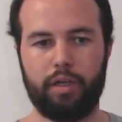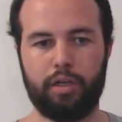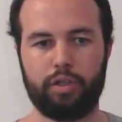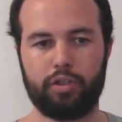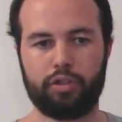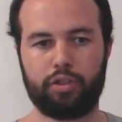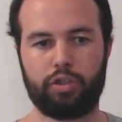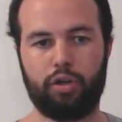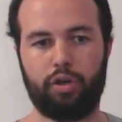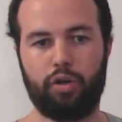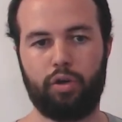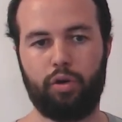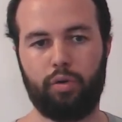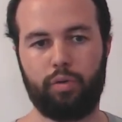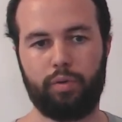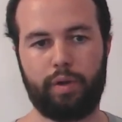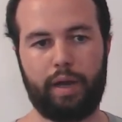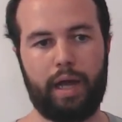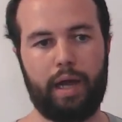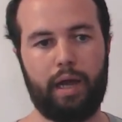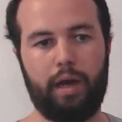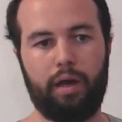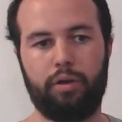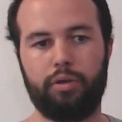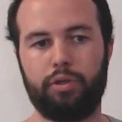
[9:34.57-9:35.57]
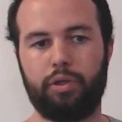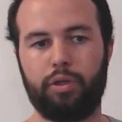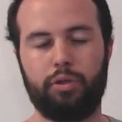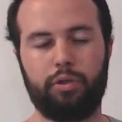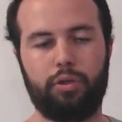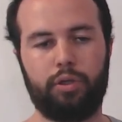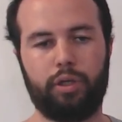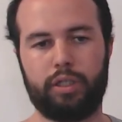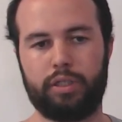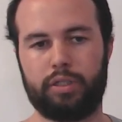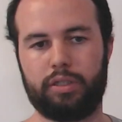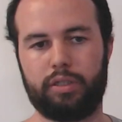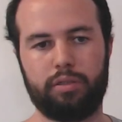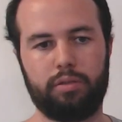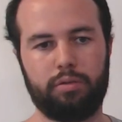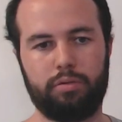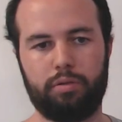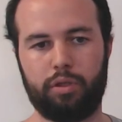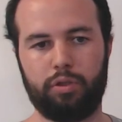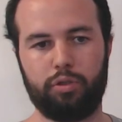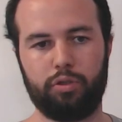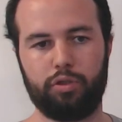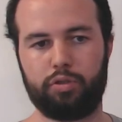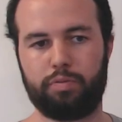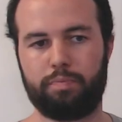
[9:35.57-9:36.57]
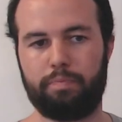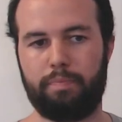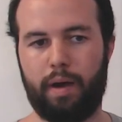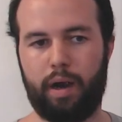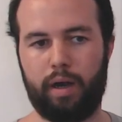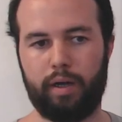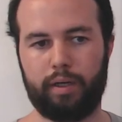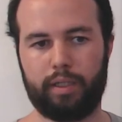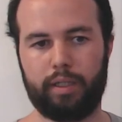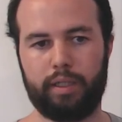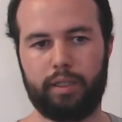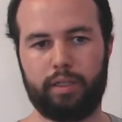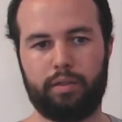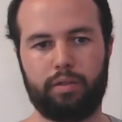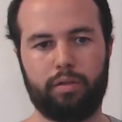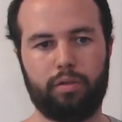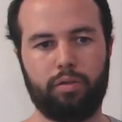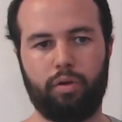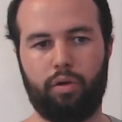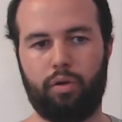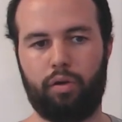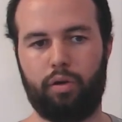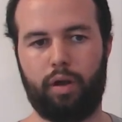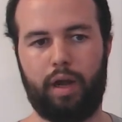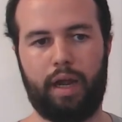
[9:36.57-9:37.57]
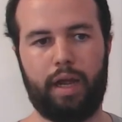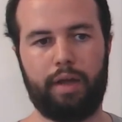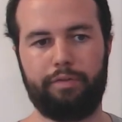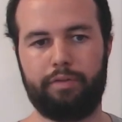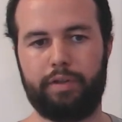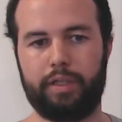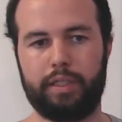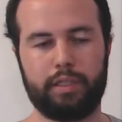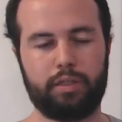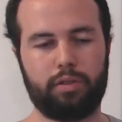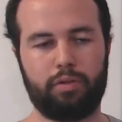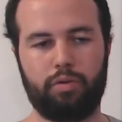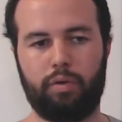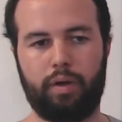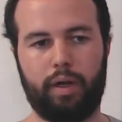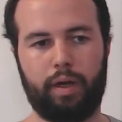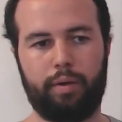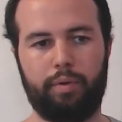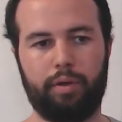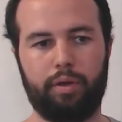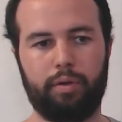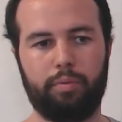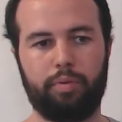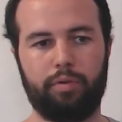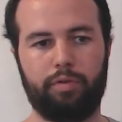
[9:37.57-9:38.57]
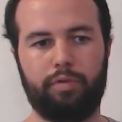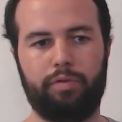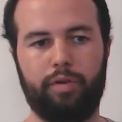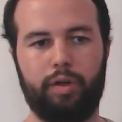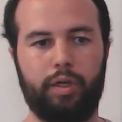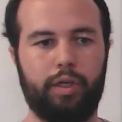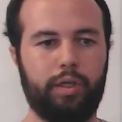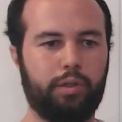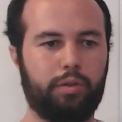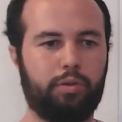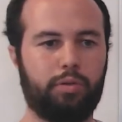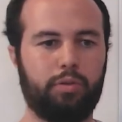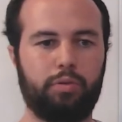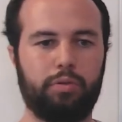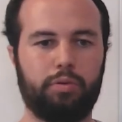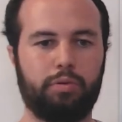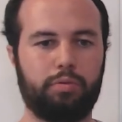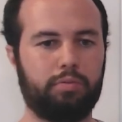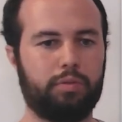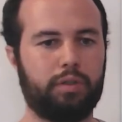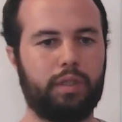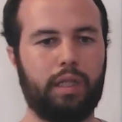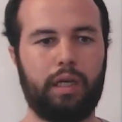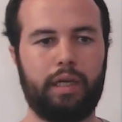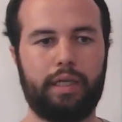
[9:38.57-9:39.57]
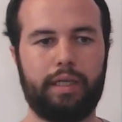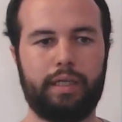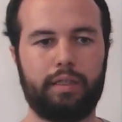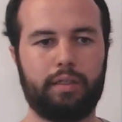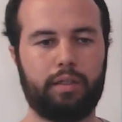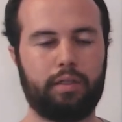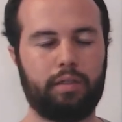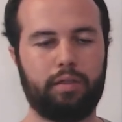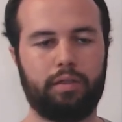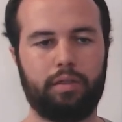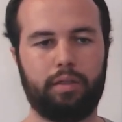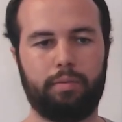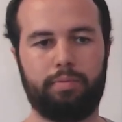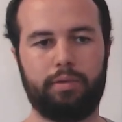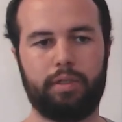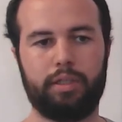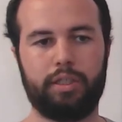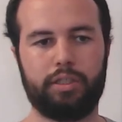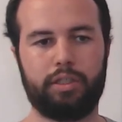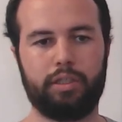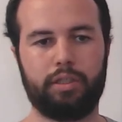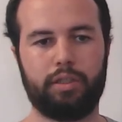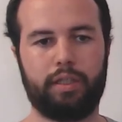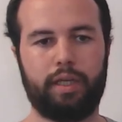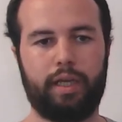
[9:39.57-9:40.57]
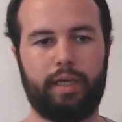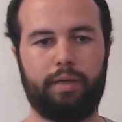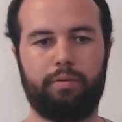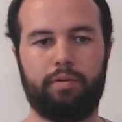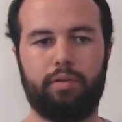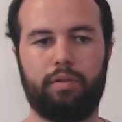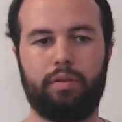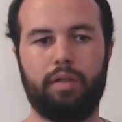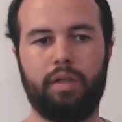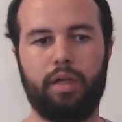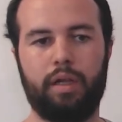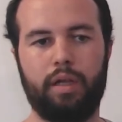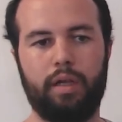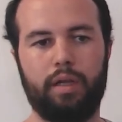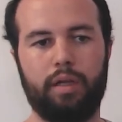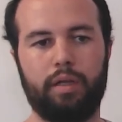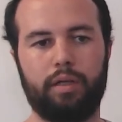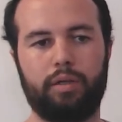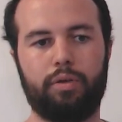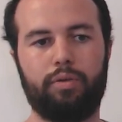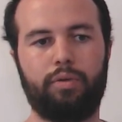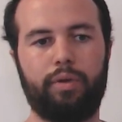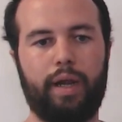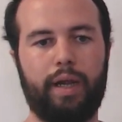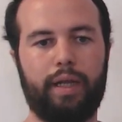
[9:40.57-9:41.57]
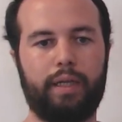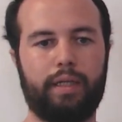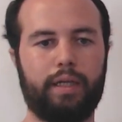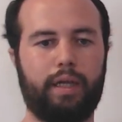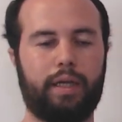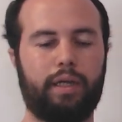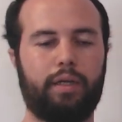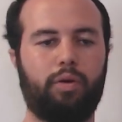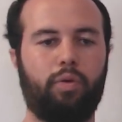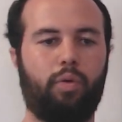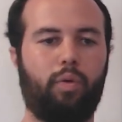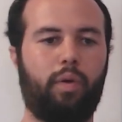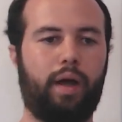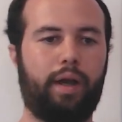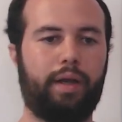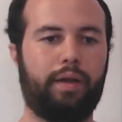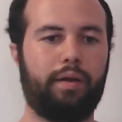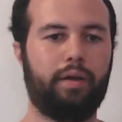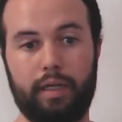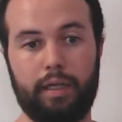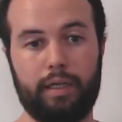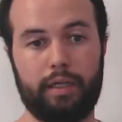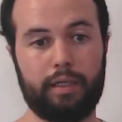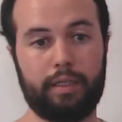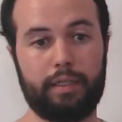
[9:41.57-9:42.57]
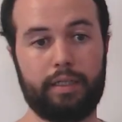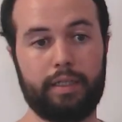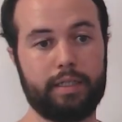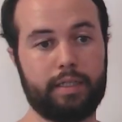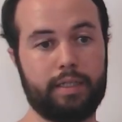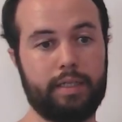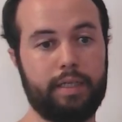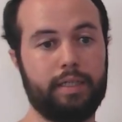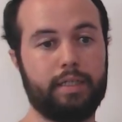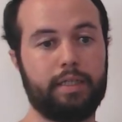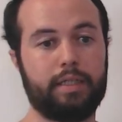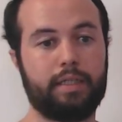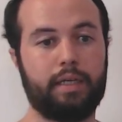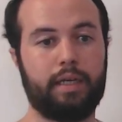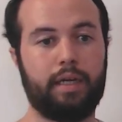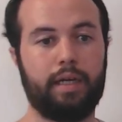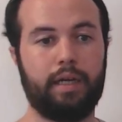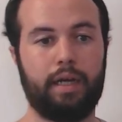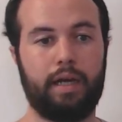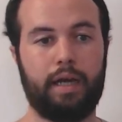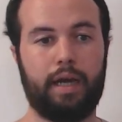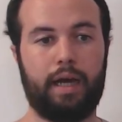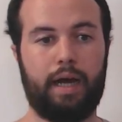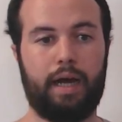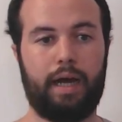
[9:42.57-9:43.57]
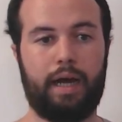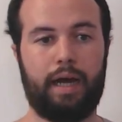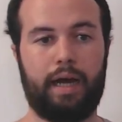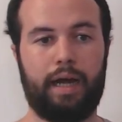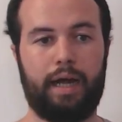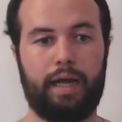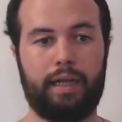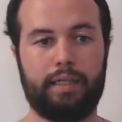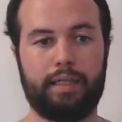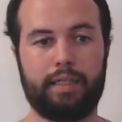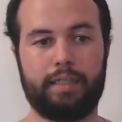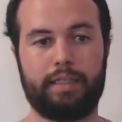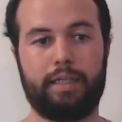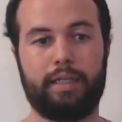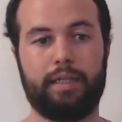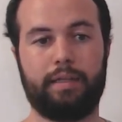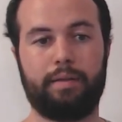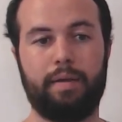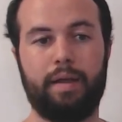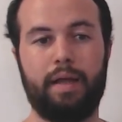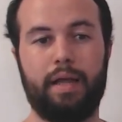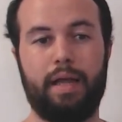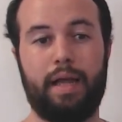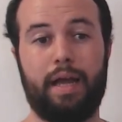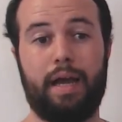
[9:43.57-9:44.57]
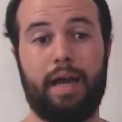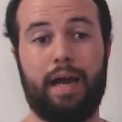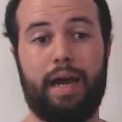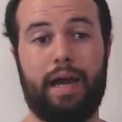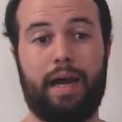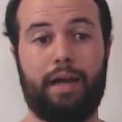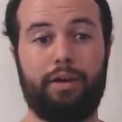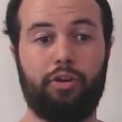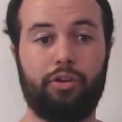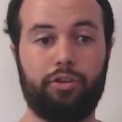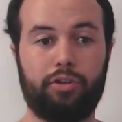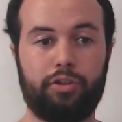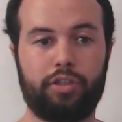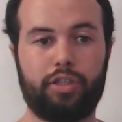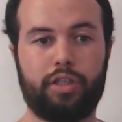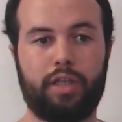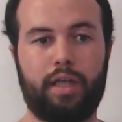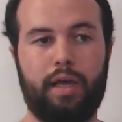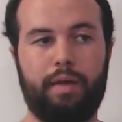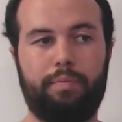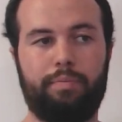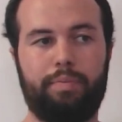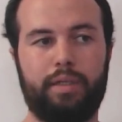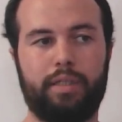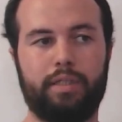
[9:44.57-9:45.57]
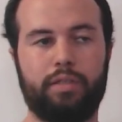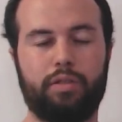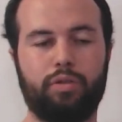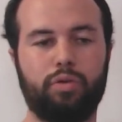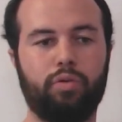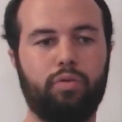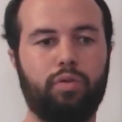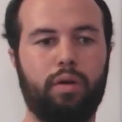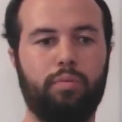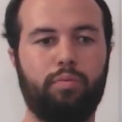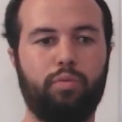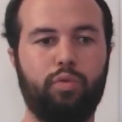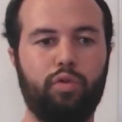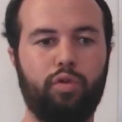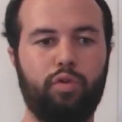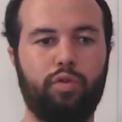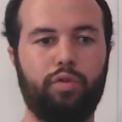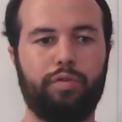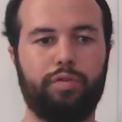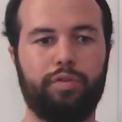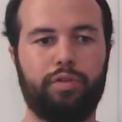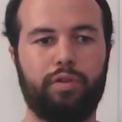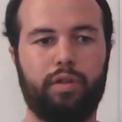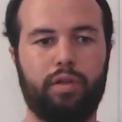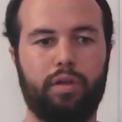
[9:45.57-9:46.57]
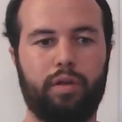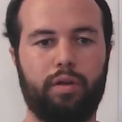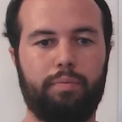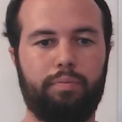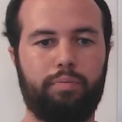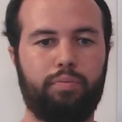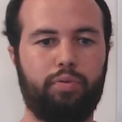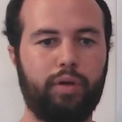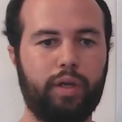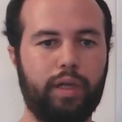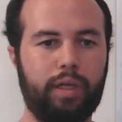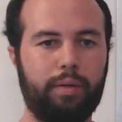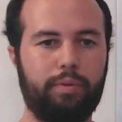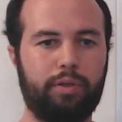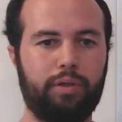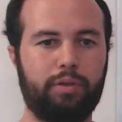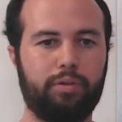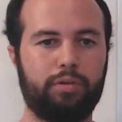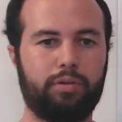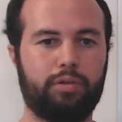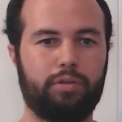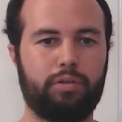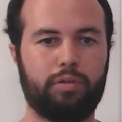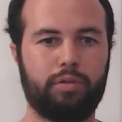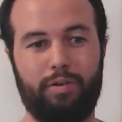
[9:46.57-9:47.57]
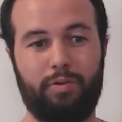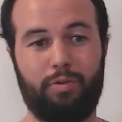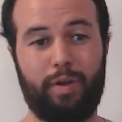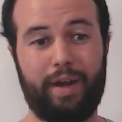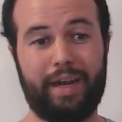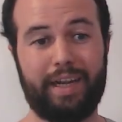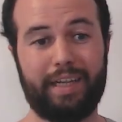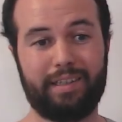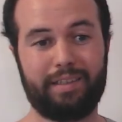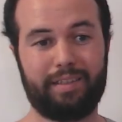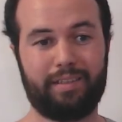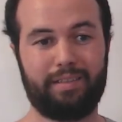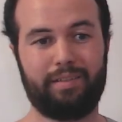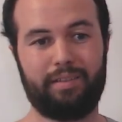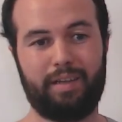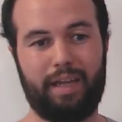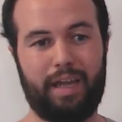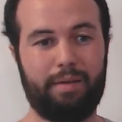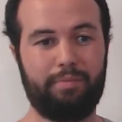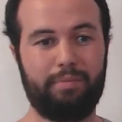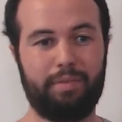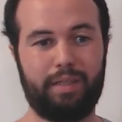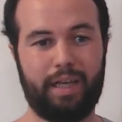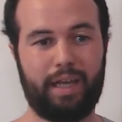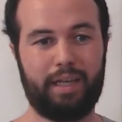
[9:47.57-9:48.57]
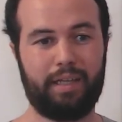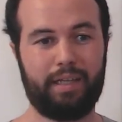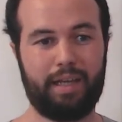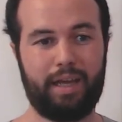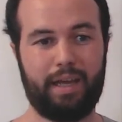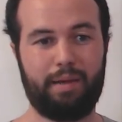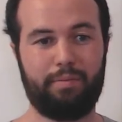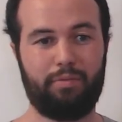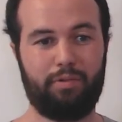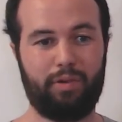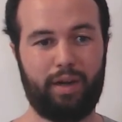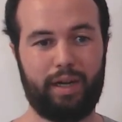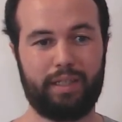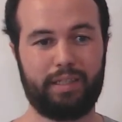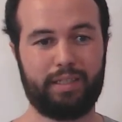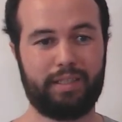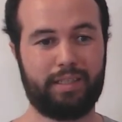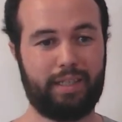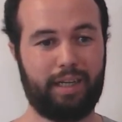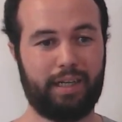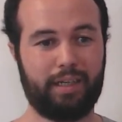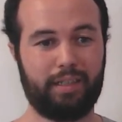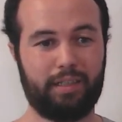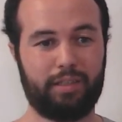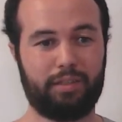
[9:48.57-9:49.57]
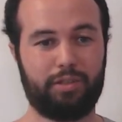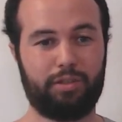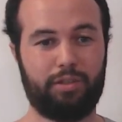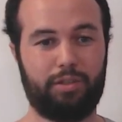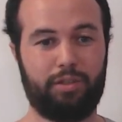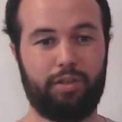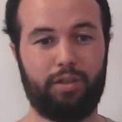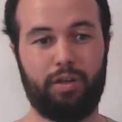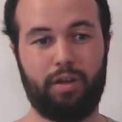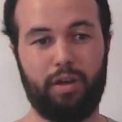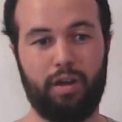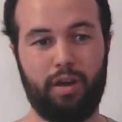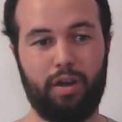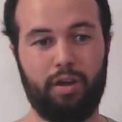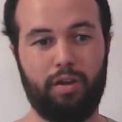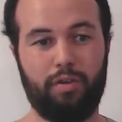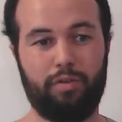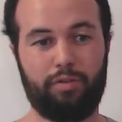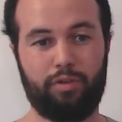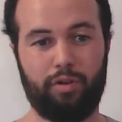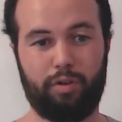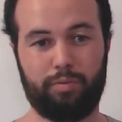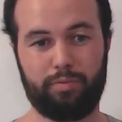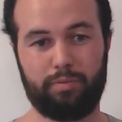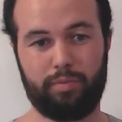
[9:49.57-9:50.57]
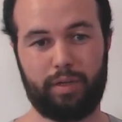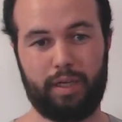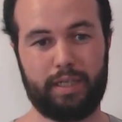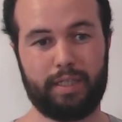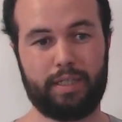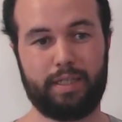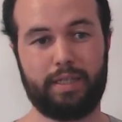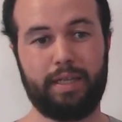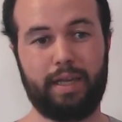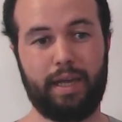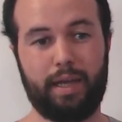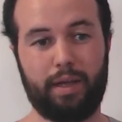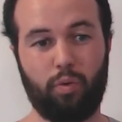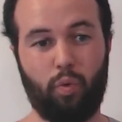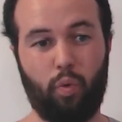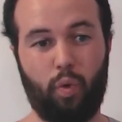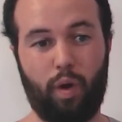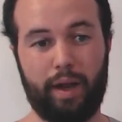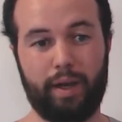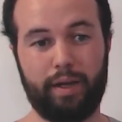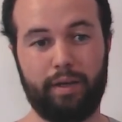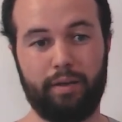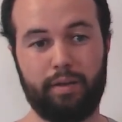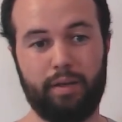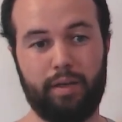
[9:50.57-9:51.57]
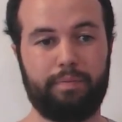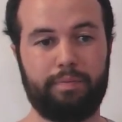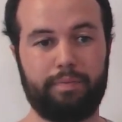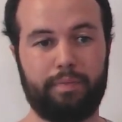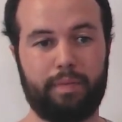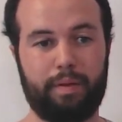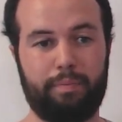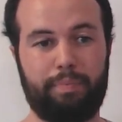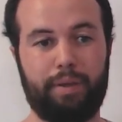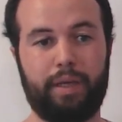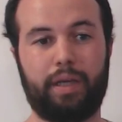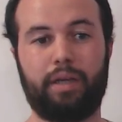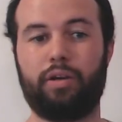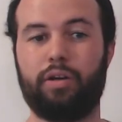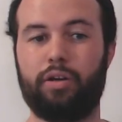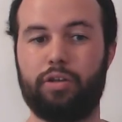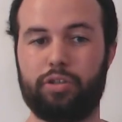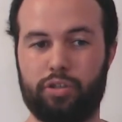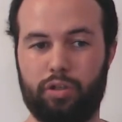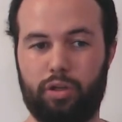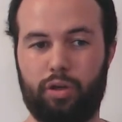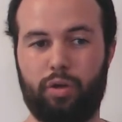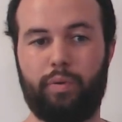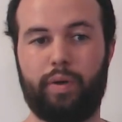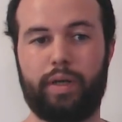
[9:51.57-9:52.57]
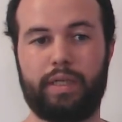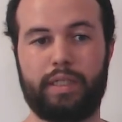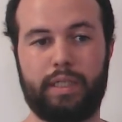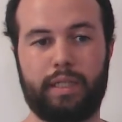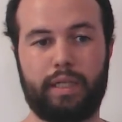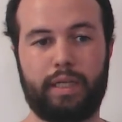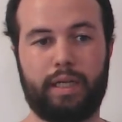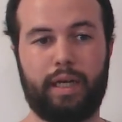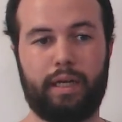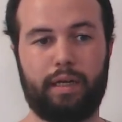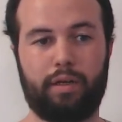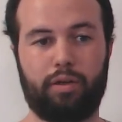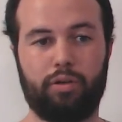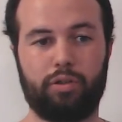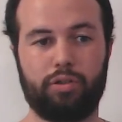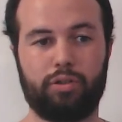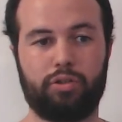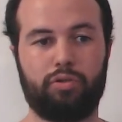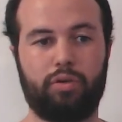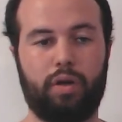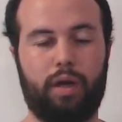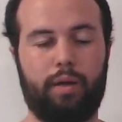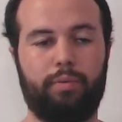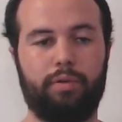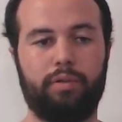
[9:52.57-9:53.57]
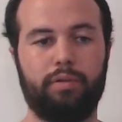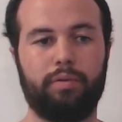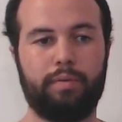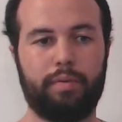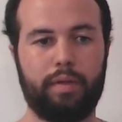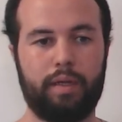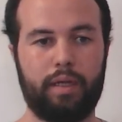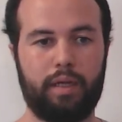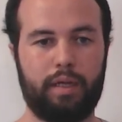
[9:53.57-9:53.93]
So now you just use parted or fdisk, whatever you prefer, to delete the partition table, create a new one in this disk, and that's it. Another step is to remove the previous RAID, MDADM RAID signature from SDA1, because otherwise it can cause trouble.